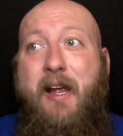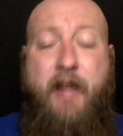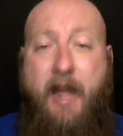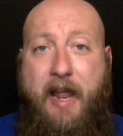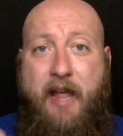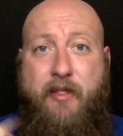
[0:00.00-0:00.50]

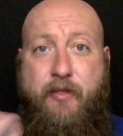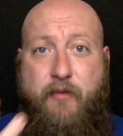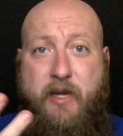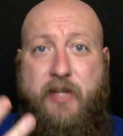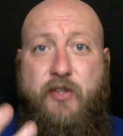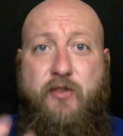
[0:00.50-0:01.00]
I had
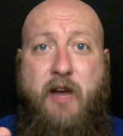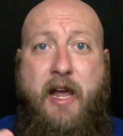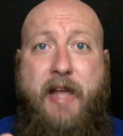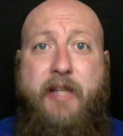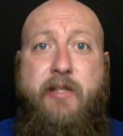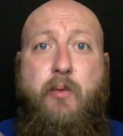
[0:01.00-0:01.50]
three
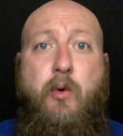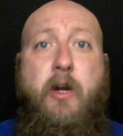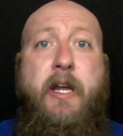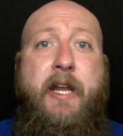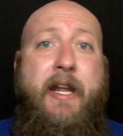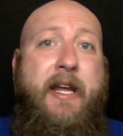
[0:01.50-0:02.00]
strikes
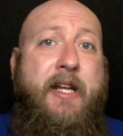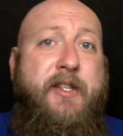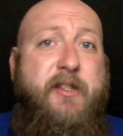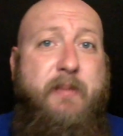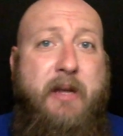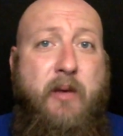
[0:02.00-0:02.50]
working
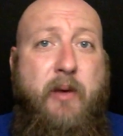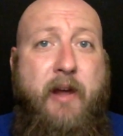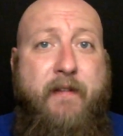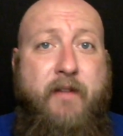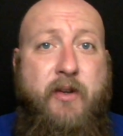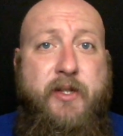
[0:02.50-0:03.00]
against me when I
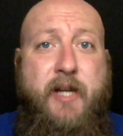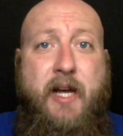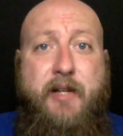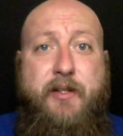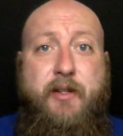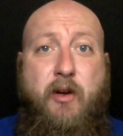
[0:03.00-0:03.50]
first
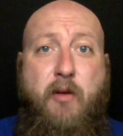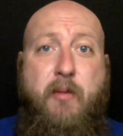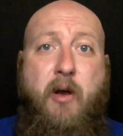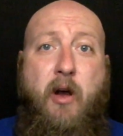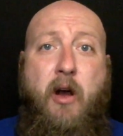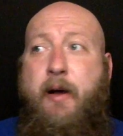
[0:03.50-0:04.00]
got
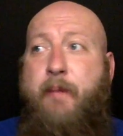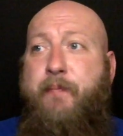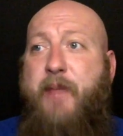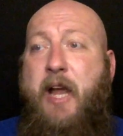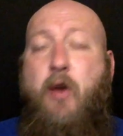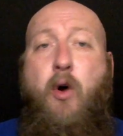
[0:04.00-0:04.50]
sober.
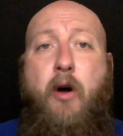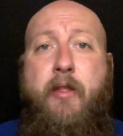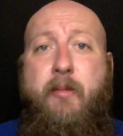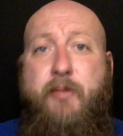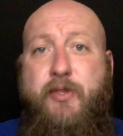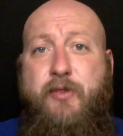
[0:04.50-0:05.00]
I call
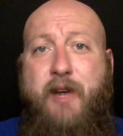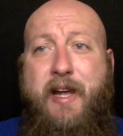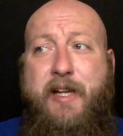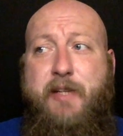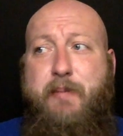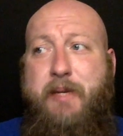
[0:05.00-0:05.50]
them
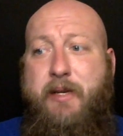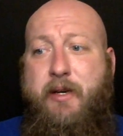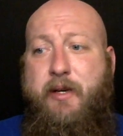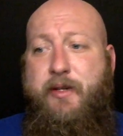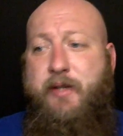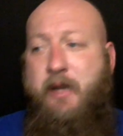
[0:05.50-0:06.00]
strikes
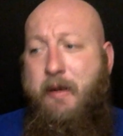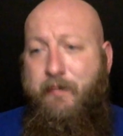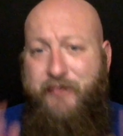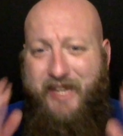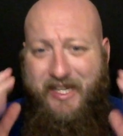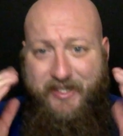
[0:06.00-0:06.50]
because
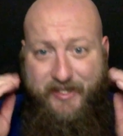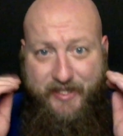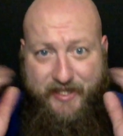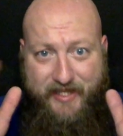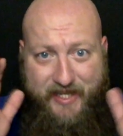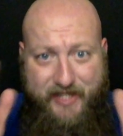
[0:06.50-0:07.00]

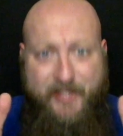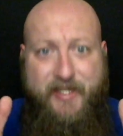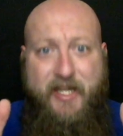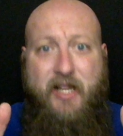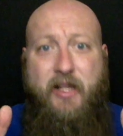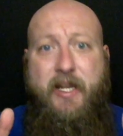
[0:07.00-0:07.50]

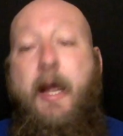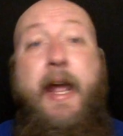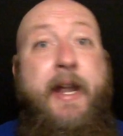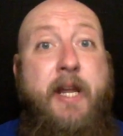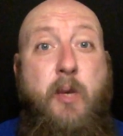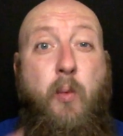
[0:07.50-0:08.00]
statistically,
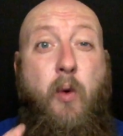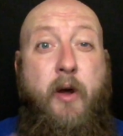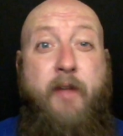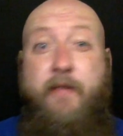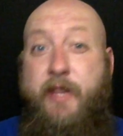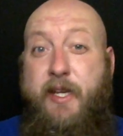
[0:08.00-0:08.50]
any one
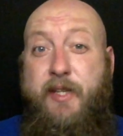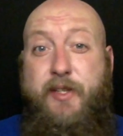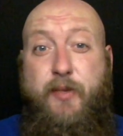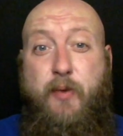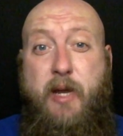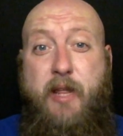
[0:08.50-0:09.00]
of these
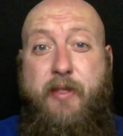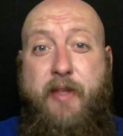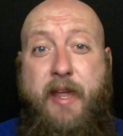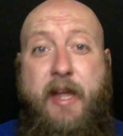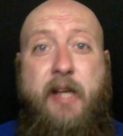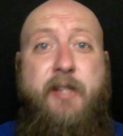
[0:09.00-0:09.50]
three
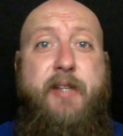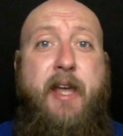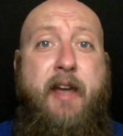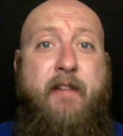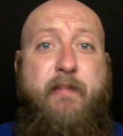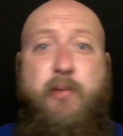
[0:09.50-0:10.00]
things
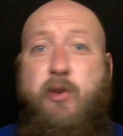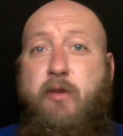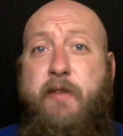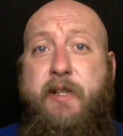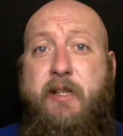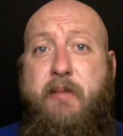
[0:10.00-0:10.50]
have
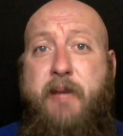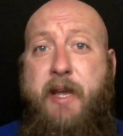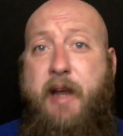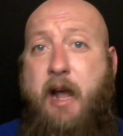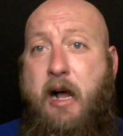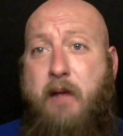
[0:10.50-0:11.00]
proven to be
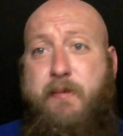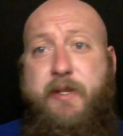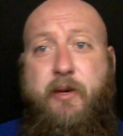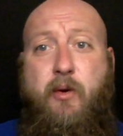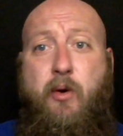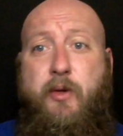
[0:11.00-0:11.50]
an
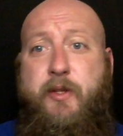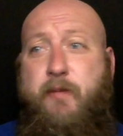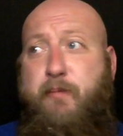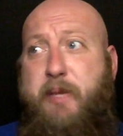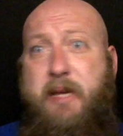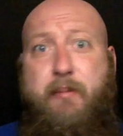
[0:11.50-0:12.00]
obstacle to
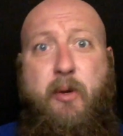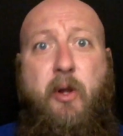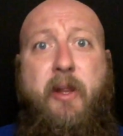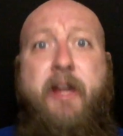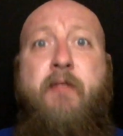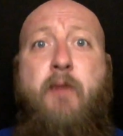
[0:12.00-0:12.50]

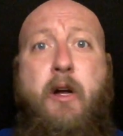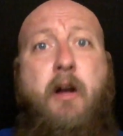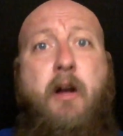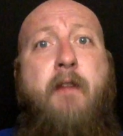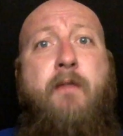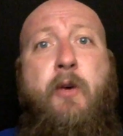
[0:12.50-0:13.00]
people in
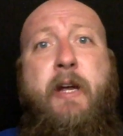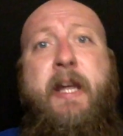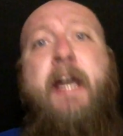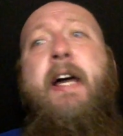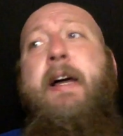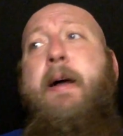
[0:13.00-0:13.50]
recovery
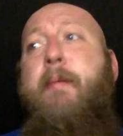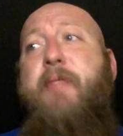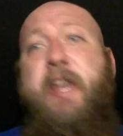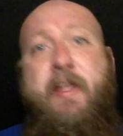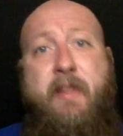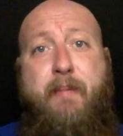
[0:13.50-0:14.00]

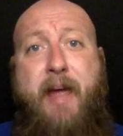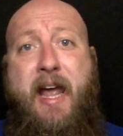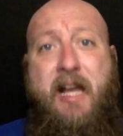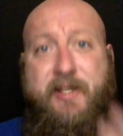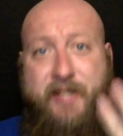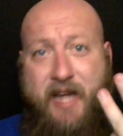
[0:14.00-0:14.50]
in the
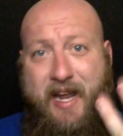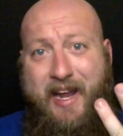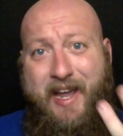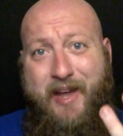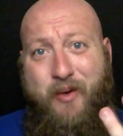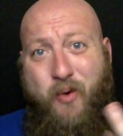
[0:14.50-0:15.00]
past, and I
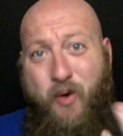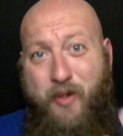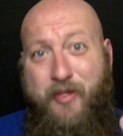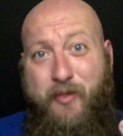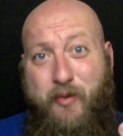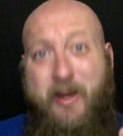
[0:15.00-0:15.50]
had all
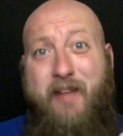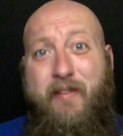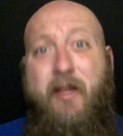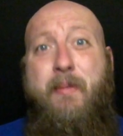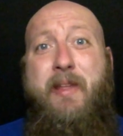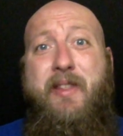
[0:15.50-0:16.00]
three of
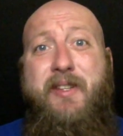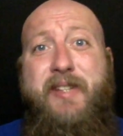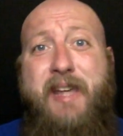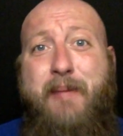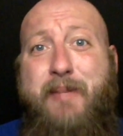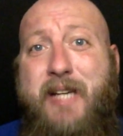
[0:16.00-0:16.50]
them at the
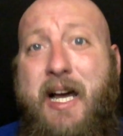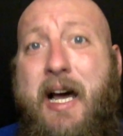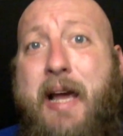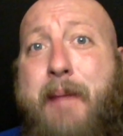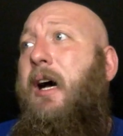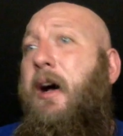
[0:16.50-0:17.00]
same
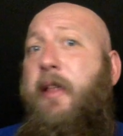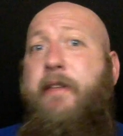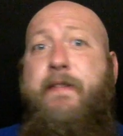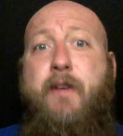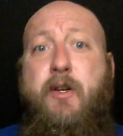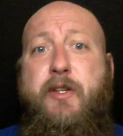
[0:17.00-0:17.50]
time. The
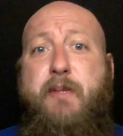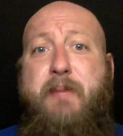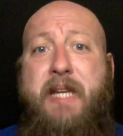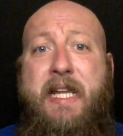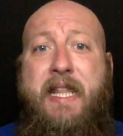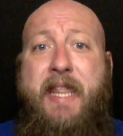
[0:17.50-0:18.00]
first
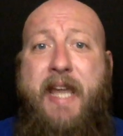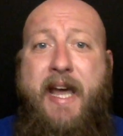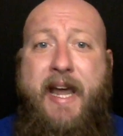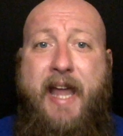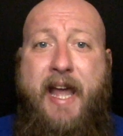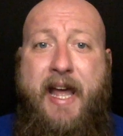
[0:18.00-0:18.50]
being
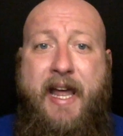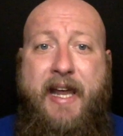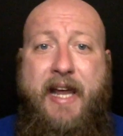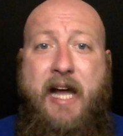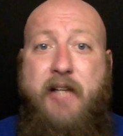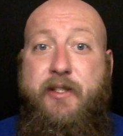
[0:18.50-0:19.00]
that I
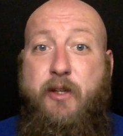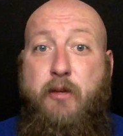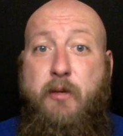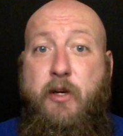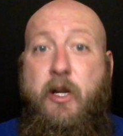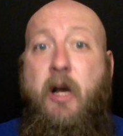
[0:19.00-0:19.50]
got
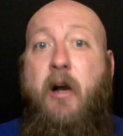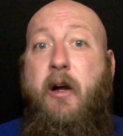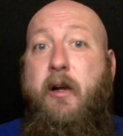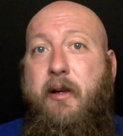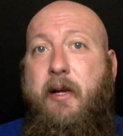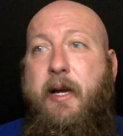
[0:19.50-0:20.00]
sober
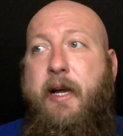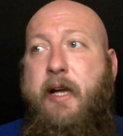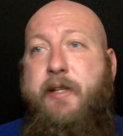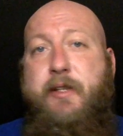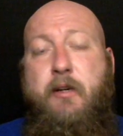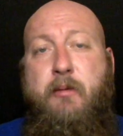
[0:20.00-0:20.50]
young. I
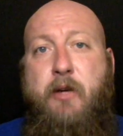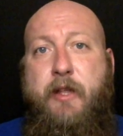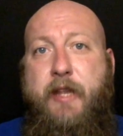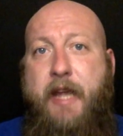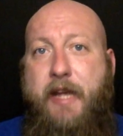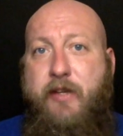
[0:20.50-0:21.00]
got sober at
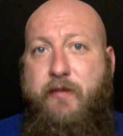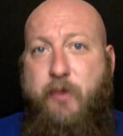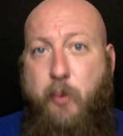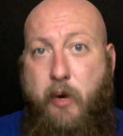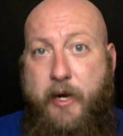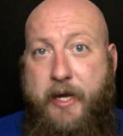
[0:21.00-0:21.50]
the age of
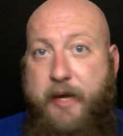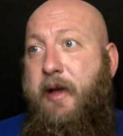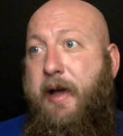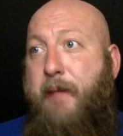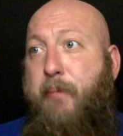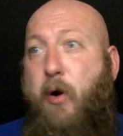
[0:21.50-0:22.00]
20.
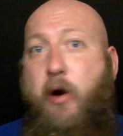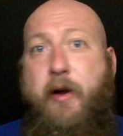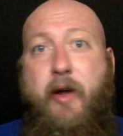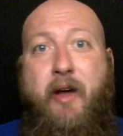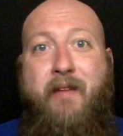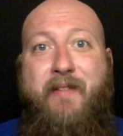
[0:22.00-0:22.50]
I'm part
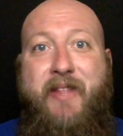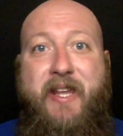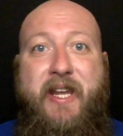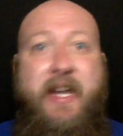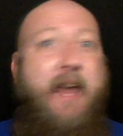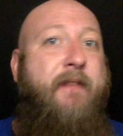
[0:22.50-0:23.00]
of
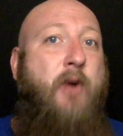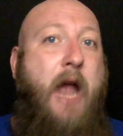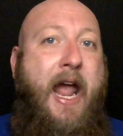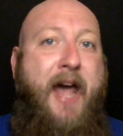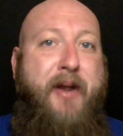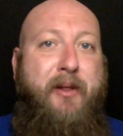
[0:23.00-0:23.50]
the Never
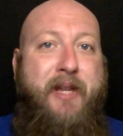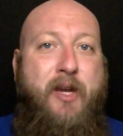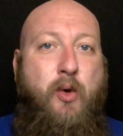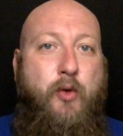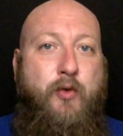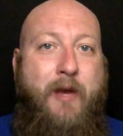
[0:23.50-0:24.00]
Had a
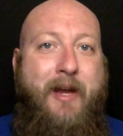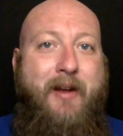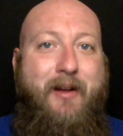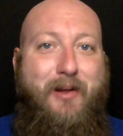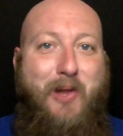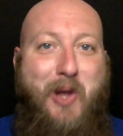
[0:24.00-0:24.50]
Legal Drink
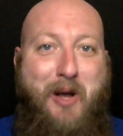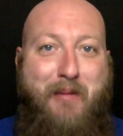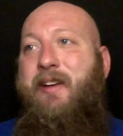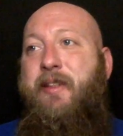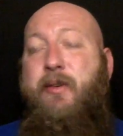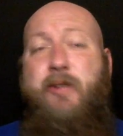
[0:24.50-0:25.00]
Club.
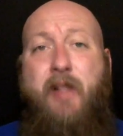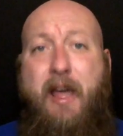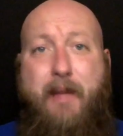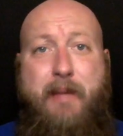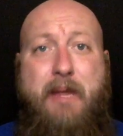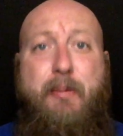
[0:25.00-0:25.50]
There's a lot
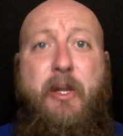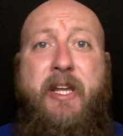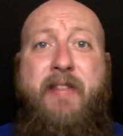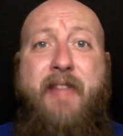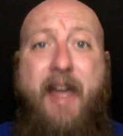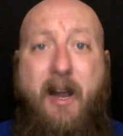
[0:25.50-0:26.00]
of people
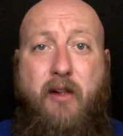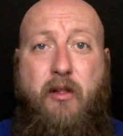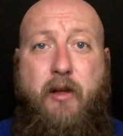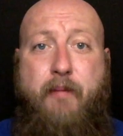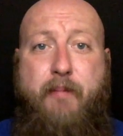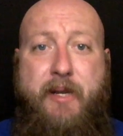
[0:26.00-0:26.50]
in that
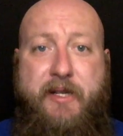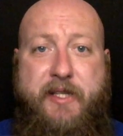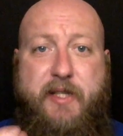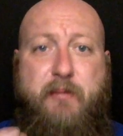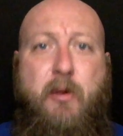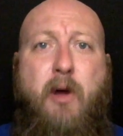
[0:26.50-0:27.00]
club, but it's a
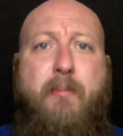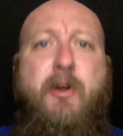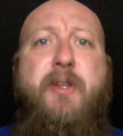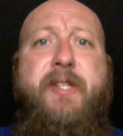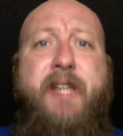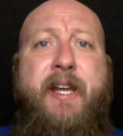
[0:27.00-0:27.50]
small
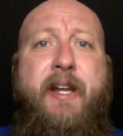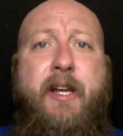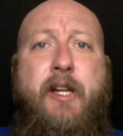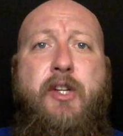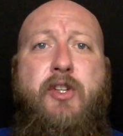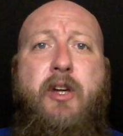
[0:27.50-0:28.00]

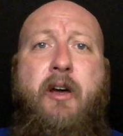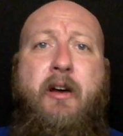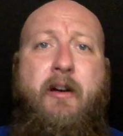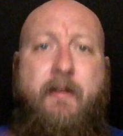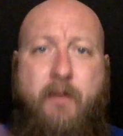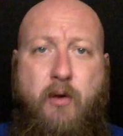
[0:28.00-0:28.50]
percentage
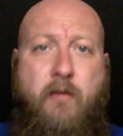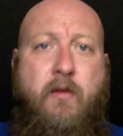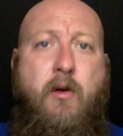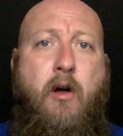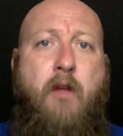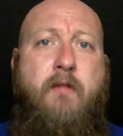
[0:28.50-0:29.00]
of
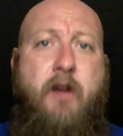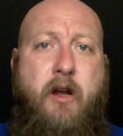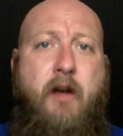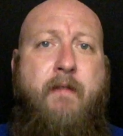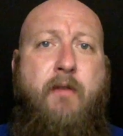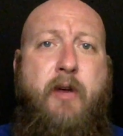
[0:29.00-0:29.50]
overall
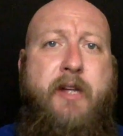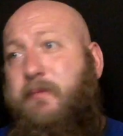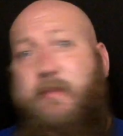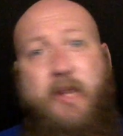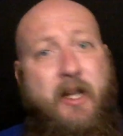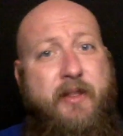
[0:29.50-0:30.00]
recovery.
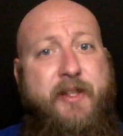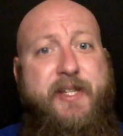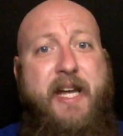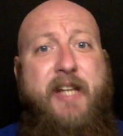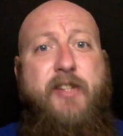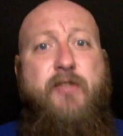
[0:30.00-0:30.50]
The
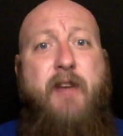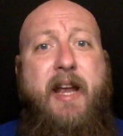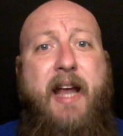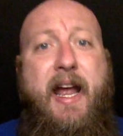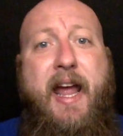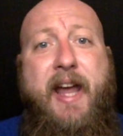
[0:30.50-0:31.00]
second
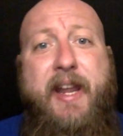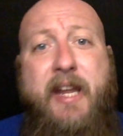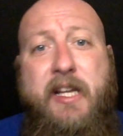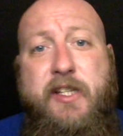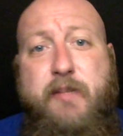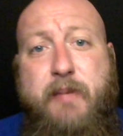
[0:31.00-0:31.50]
strike I had
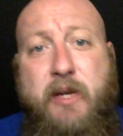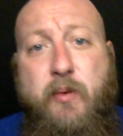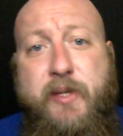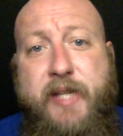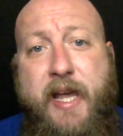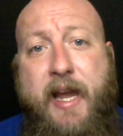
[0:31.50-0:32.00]
against me
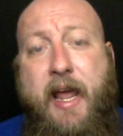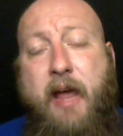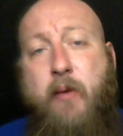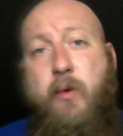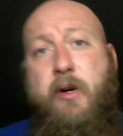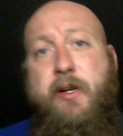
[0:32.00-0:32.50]
was that I
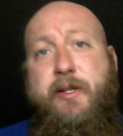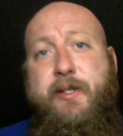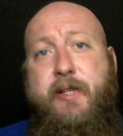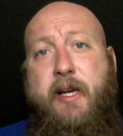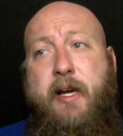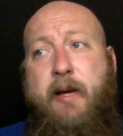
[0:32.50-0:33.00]

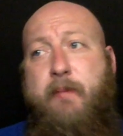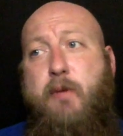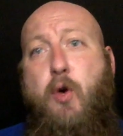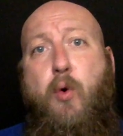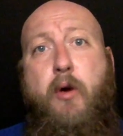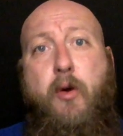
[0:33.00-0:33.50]
was
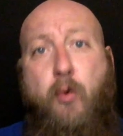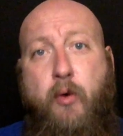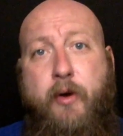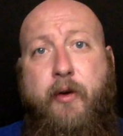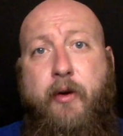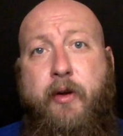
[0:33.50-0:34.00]
court
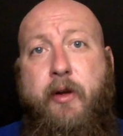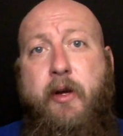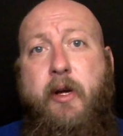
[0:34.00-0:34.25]
ordered